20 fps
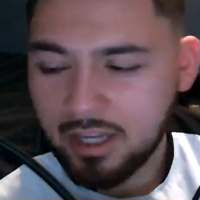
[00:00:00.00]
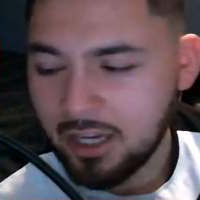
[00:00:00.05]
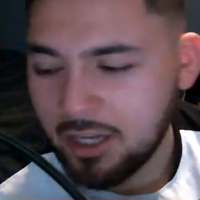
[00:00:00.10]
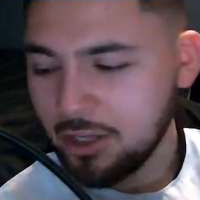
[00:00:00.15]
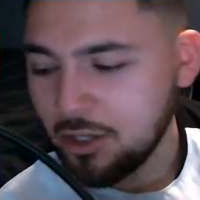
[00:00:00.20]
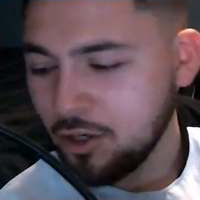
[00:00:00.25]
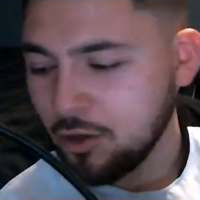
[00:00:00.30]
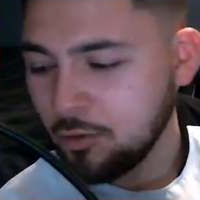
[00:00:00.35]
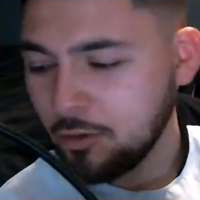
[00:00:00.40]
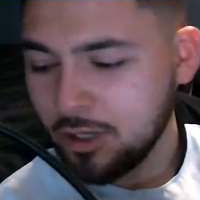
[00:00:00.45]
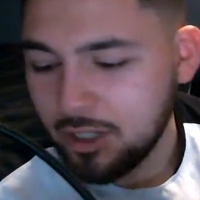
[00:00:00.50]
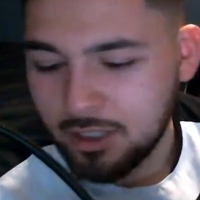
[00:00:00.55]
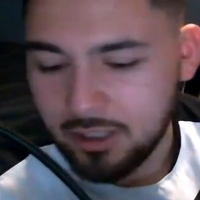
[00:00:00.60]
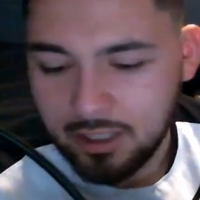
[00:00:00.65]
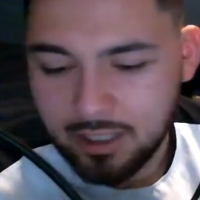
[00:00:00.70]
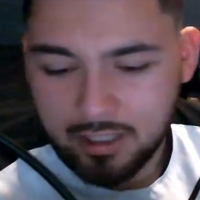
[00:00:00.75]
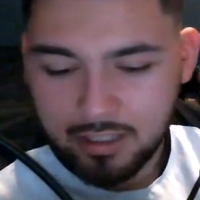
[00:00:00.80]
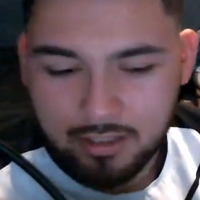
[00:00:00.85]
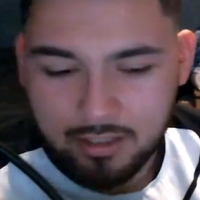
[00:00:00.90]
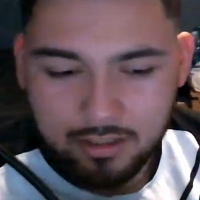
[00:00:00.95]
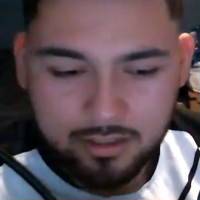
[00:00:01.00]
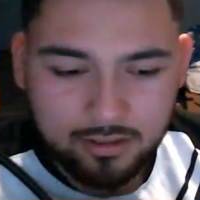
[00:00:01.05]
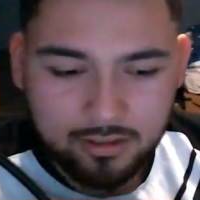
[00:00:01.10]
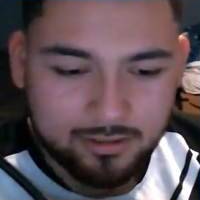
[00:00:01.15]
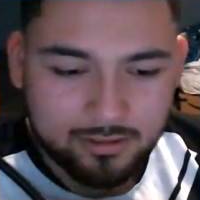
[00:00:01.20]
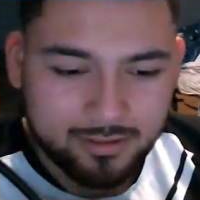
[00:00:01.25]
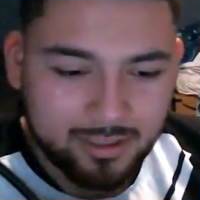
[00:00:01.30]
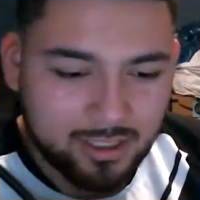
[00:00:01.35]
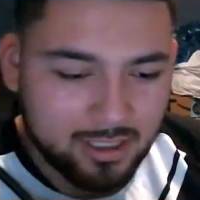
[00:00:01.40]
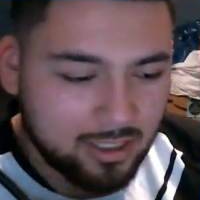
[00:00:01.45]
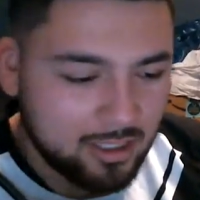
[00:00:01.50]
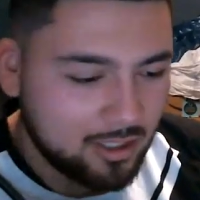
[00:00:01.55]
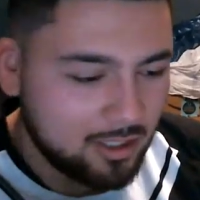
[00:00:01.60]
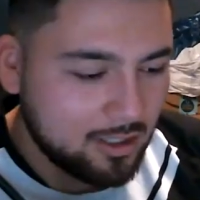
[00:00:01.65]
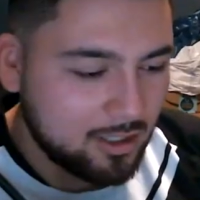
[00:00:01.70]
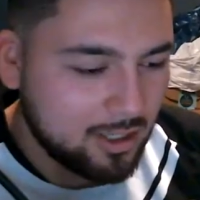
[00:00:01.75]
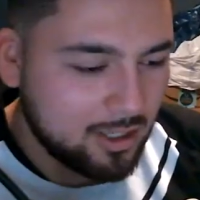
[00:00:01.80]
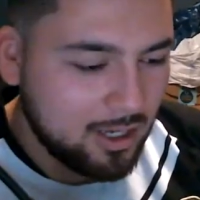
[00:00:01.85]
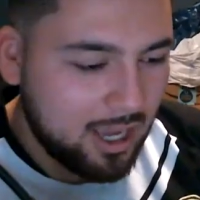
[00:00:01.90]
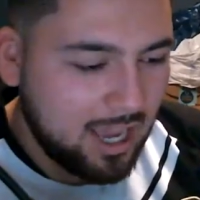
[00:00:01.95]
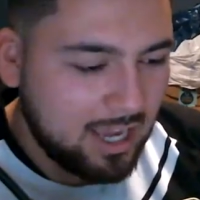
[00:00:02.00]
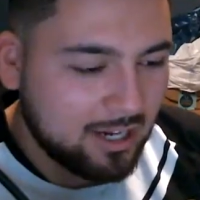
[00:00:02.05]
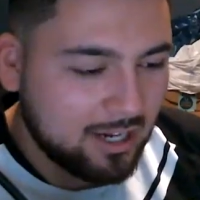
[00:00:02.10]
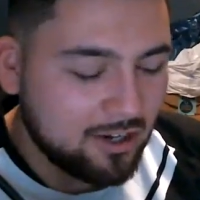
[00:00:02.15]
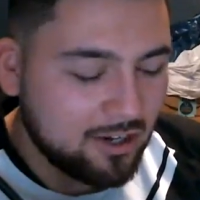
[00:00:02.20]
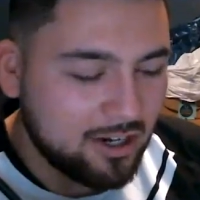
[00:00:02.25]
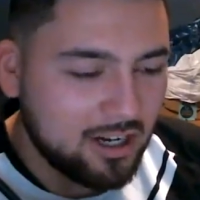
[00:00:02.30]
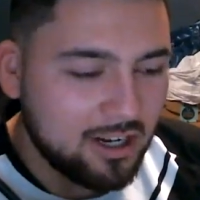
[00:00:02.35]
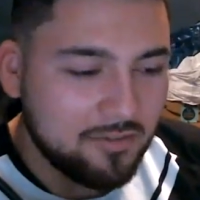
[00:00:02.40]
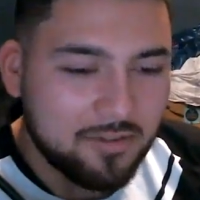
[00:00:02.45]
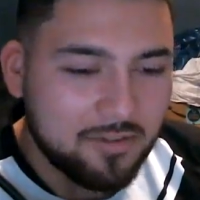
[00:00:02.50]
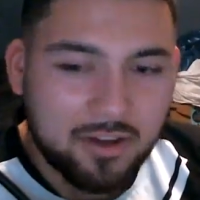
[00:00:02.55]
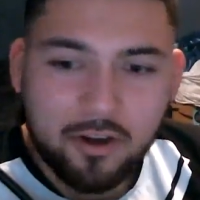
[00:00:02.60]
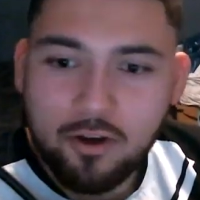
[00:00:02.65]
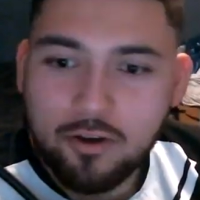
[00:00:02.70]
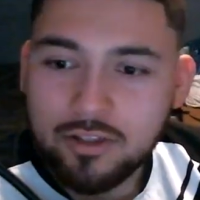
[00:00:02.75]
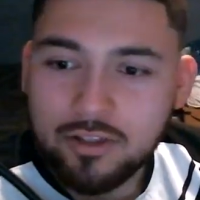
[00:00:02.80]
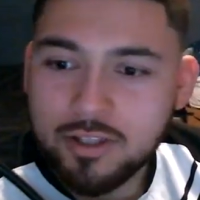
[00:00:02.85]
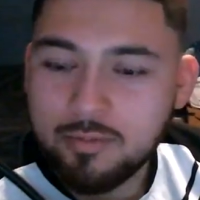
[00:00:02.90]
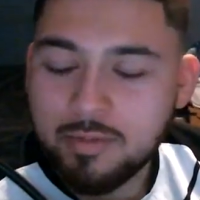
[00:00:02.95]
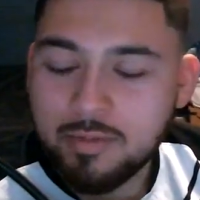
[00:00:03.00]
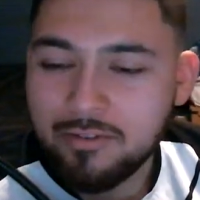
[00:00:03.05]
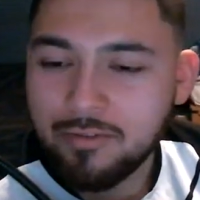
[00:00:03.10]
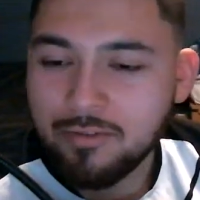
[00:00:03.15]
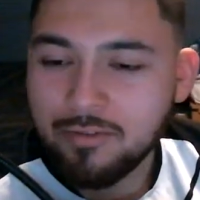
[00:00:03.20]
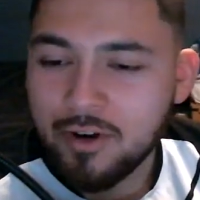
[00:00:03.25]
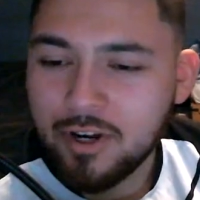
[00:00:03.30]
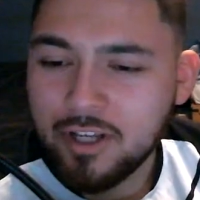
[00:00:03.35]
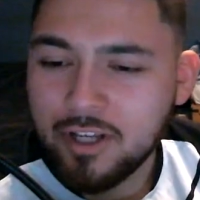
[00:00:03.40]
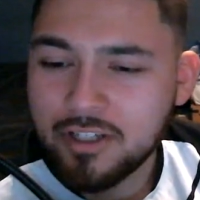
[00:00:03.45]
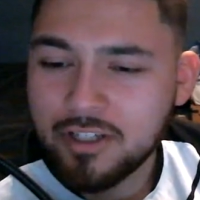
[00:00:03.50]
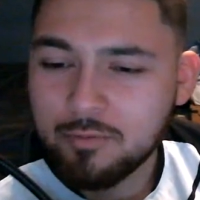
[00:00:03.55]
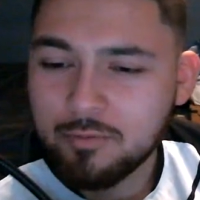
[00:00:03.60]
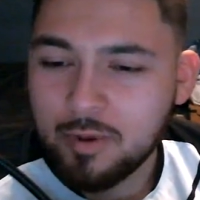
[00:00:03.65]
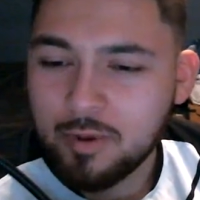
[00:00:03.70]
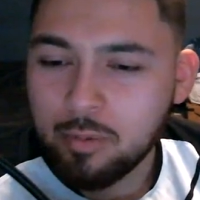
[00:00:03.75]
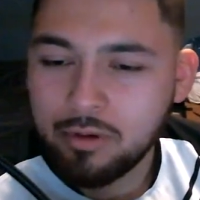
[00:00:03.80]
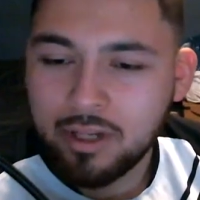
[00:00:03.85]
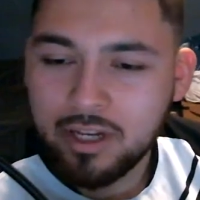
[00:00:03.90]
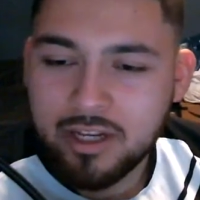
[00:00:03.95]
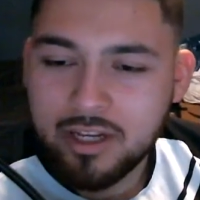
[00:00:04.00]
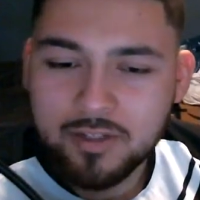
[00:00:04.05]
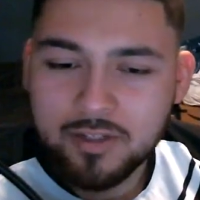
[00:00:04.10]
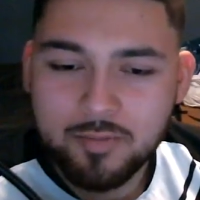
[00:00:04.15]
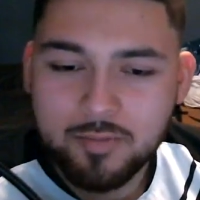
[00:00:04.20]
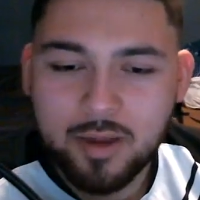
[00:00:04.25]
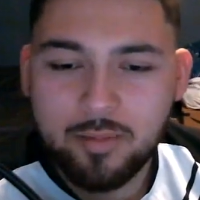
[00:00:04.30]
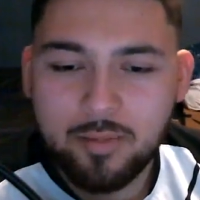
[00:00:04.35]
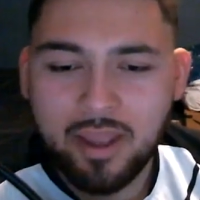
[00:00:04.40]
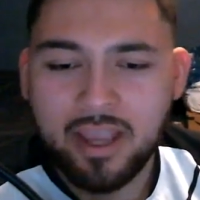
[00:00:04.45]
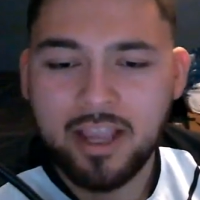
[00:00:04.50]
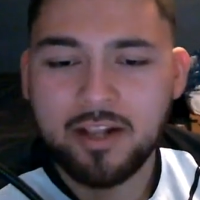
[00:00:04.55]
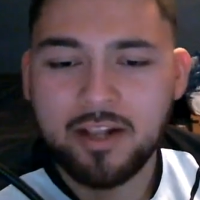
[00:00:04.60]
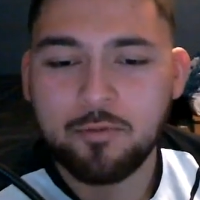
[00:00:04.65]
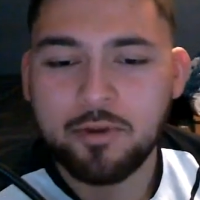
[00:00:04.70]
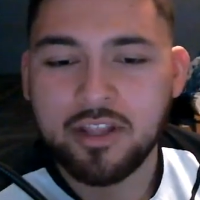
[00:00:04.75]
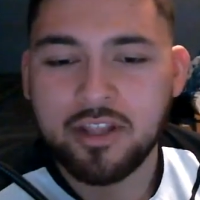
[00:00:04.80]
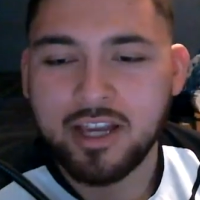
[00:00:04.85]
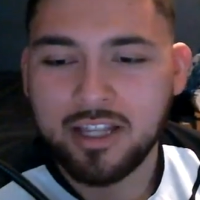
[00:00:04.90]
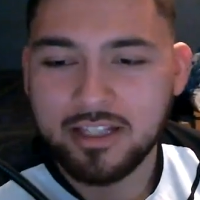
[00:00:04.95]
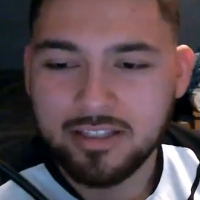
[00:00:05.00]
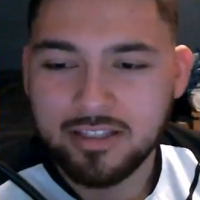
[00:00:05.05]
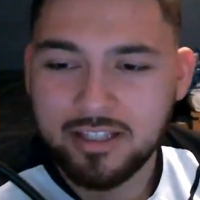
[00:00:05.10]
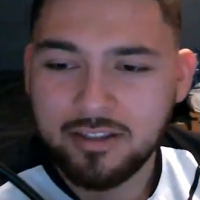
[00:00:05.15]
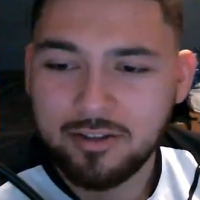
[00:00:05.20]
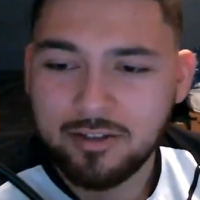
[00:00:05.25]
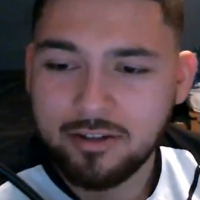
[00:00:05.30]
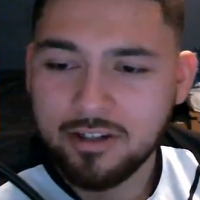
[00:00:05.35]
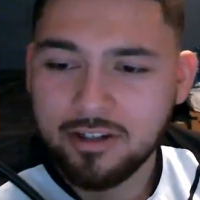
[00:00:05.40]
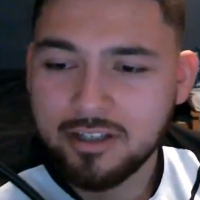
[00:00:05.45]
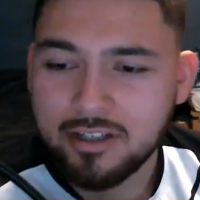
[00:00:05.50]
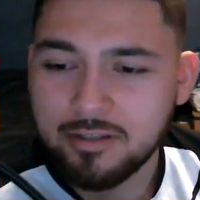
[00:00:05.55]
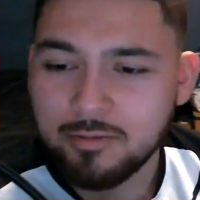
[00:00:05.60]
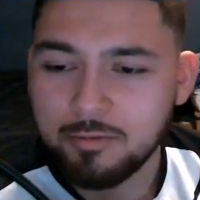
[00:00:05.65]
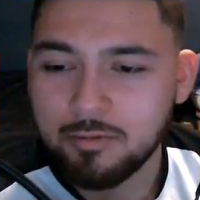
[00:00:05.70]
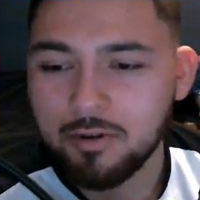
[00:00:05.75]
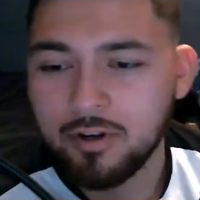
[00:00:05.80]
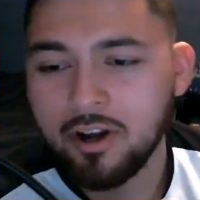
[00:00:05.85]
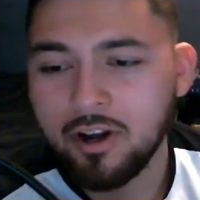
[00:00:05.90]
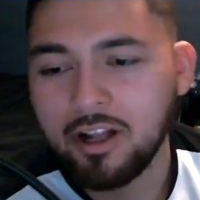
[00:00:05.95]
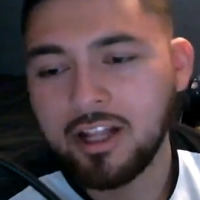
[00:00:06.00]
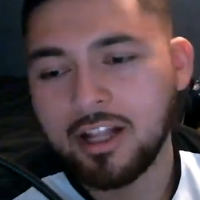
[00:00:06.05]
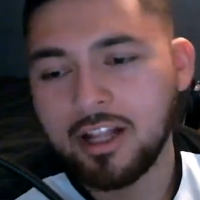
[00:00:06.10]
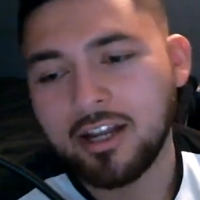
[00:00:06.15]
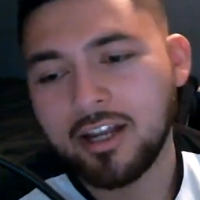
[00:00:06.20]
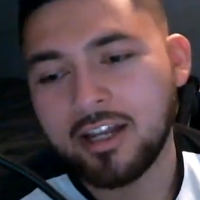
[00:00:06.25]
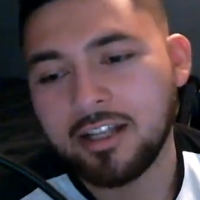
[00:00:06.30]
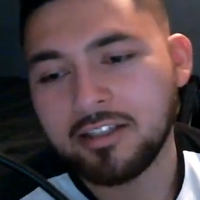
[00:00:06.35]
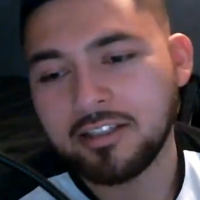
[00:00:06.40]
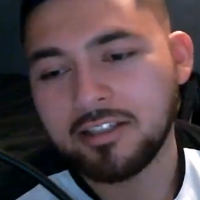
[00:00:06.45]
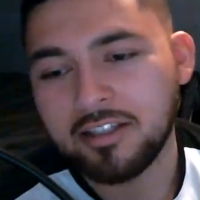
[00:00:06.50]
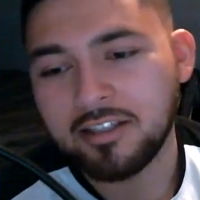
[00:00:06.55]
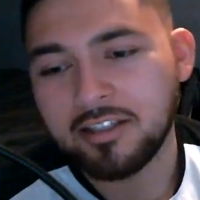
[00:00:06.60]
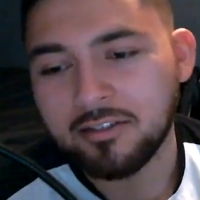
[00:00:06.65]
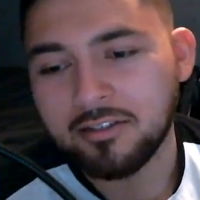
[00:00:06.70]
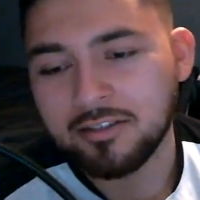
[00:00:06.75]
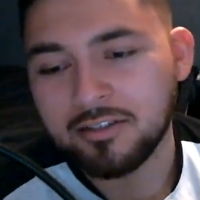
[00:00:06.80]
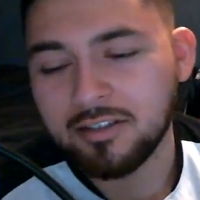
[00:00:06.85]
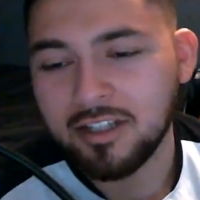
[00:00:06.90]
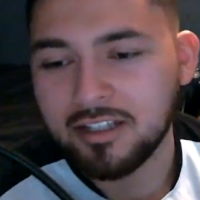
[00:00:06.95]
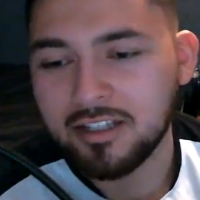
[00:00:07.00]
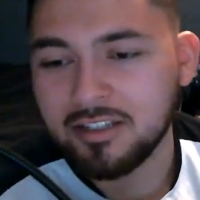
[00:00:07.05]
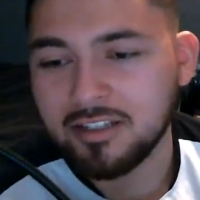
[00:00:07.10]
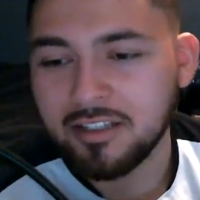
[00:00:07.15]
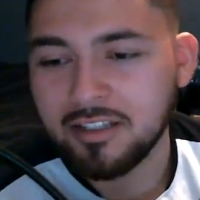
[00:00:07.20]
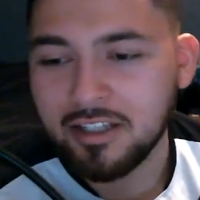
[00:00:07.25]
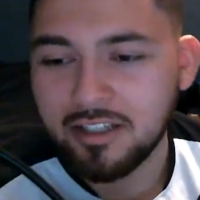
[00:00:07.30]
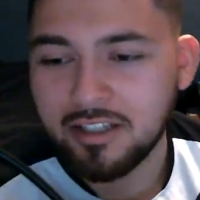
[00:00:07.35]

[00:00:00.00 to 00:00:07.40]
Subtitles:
And you know what? I couldn't even go to my fridge and replenish my pain with a gansito because we're all out of gansito. So that's yeah.